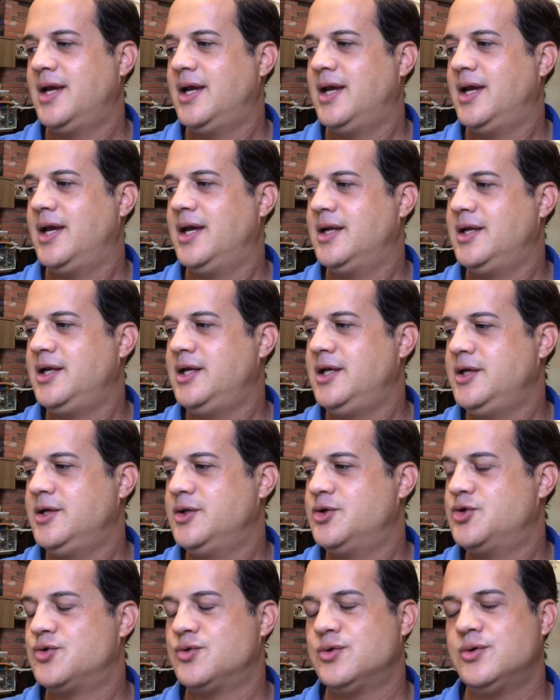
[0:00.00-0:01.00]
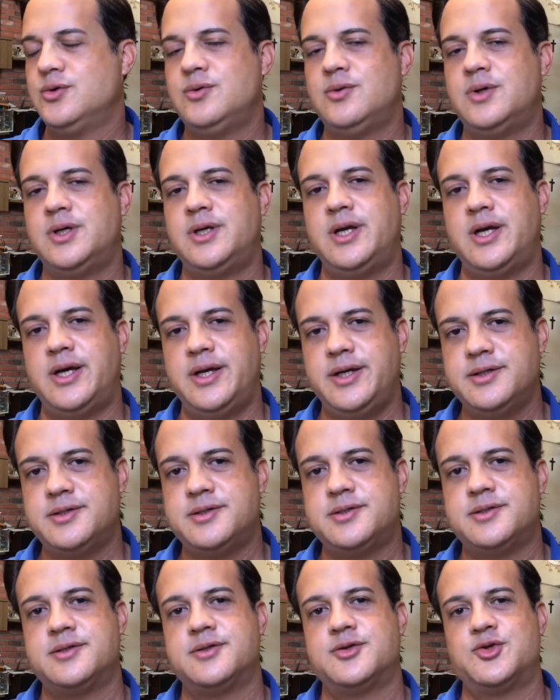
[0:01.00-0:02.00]
And he drew a
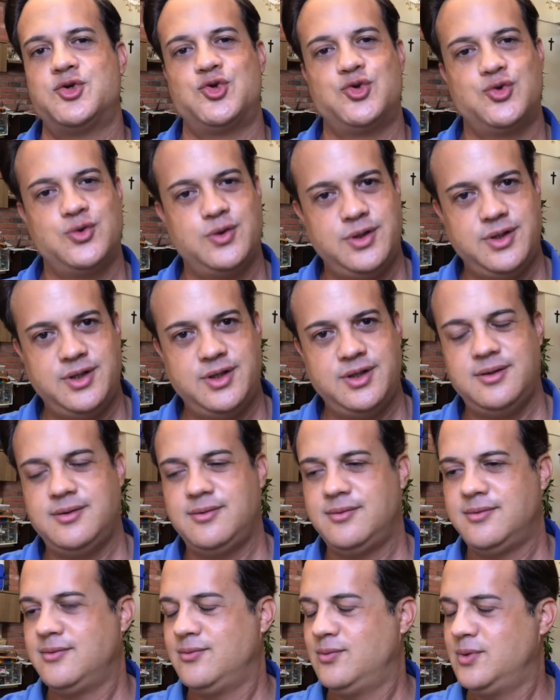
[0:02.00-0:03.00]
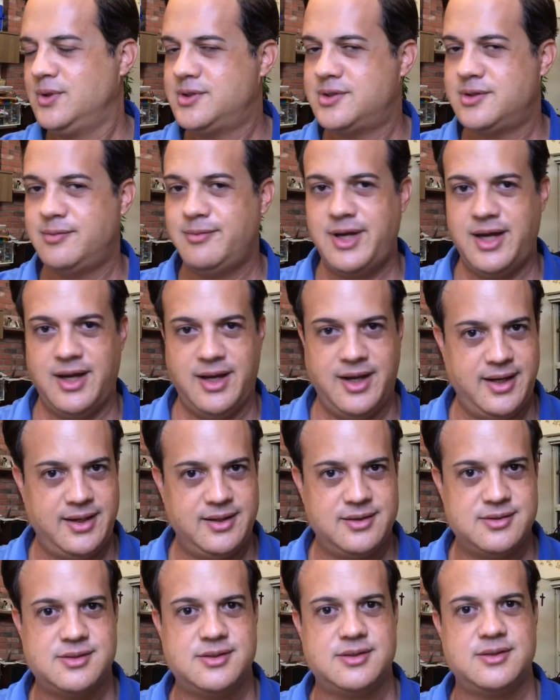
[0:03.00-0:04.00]
nice tree with some
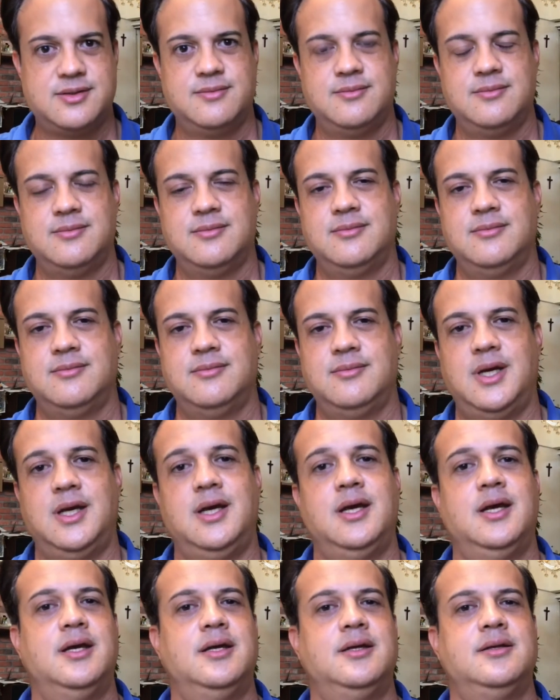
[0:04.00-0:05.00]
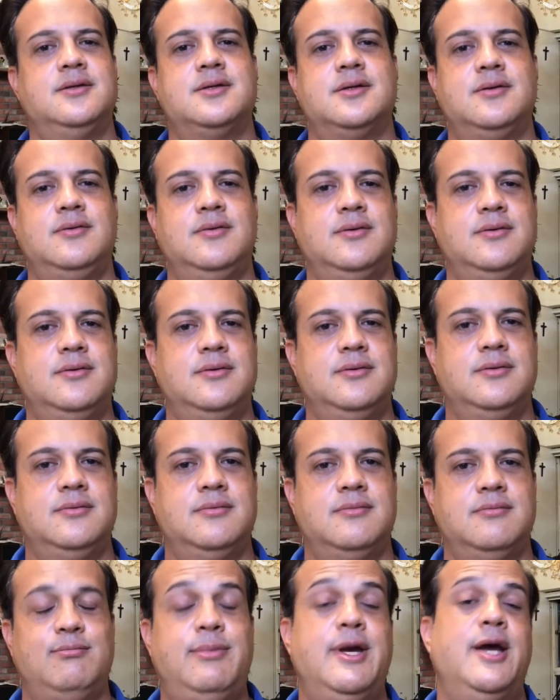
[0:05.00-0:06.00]
eggs and a little
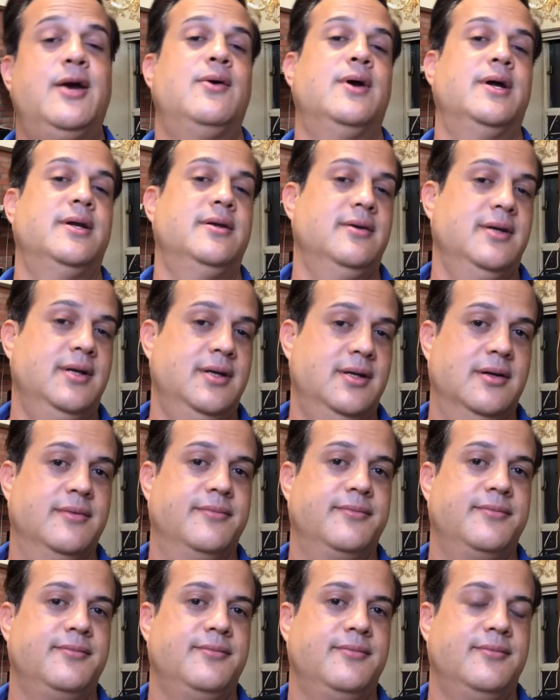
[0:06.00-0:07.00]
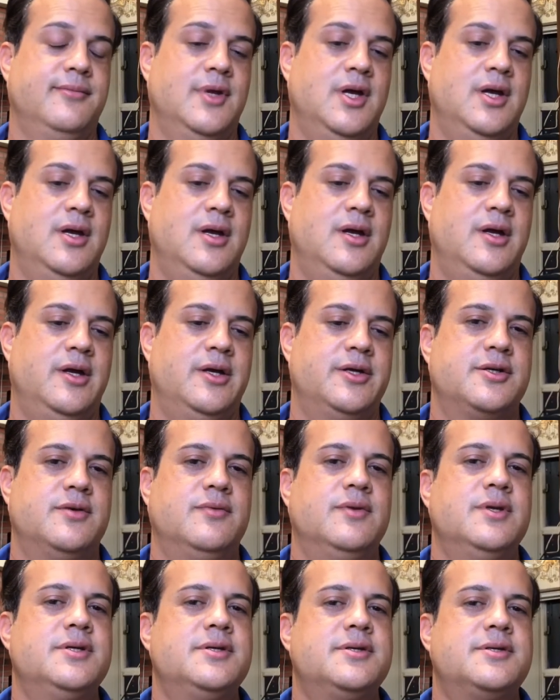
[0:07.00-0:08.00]
parrot in it. So
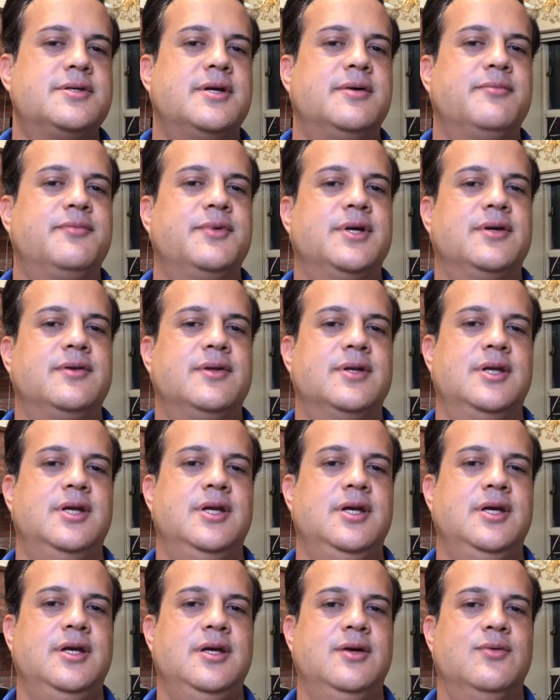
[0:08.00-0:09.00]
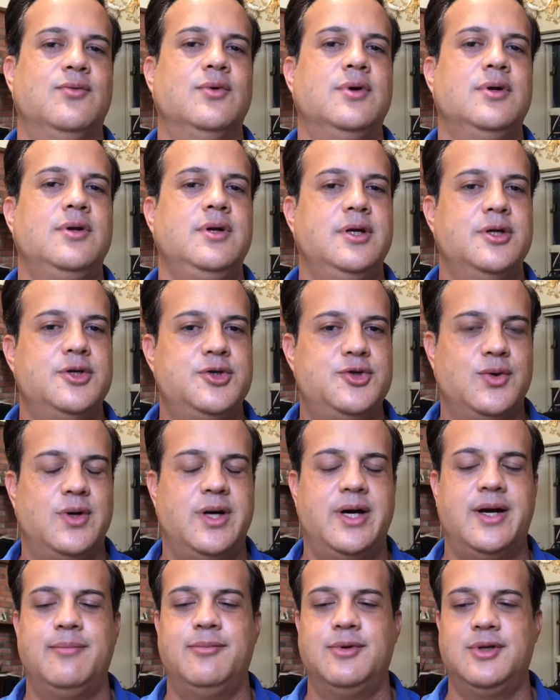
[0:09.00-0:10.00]
this is something that he really enjoyed.
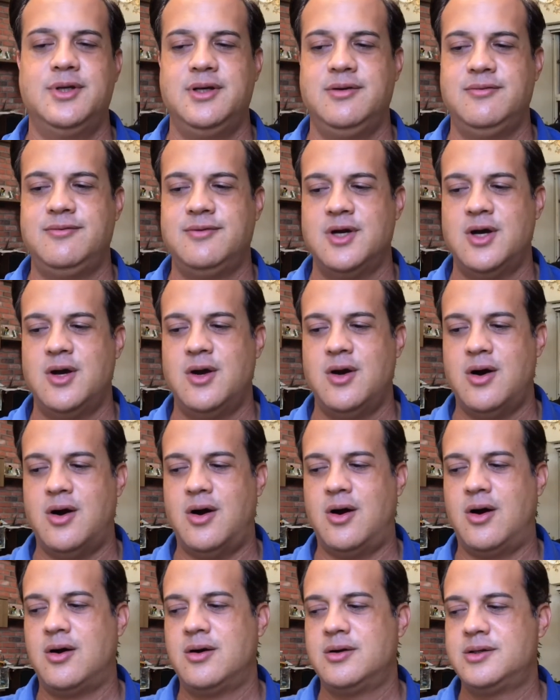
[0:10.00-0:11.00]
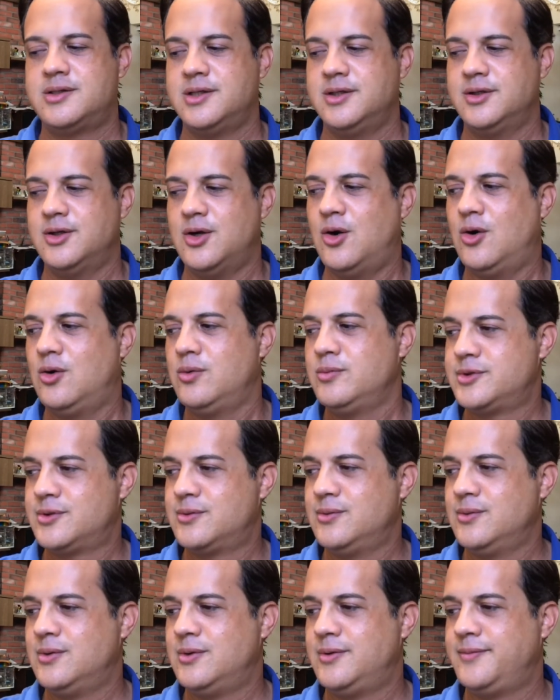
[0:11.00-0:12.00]
I believe art in the
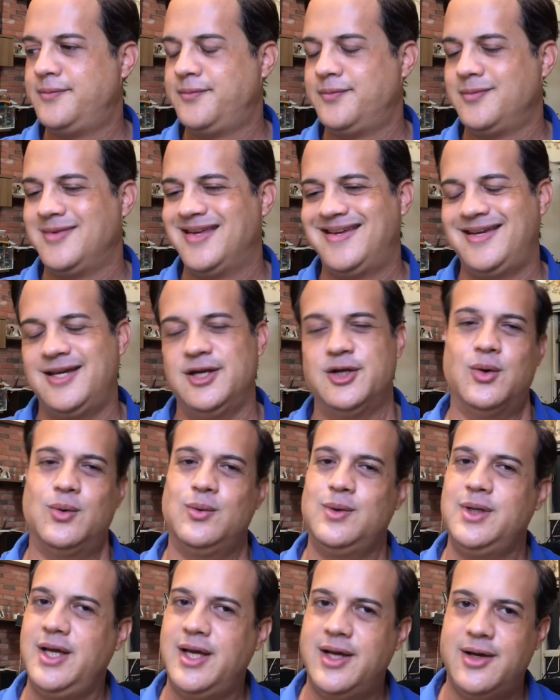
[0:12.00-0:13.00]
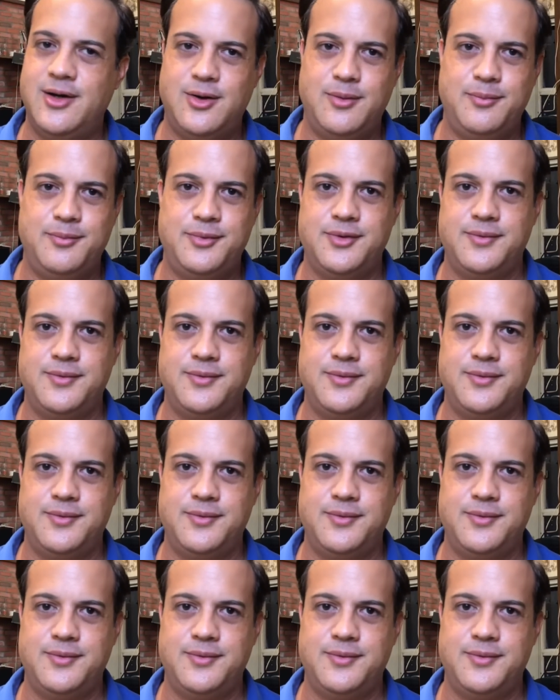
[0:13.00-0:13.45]
homeschool can only help,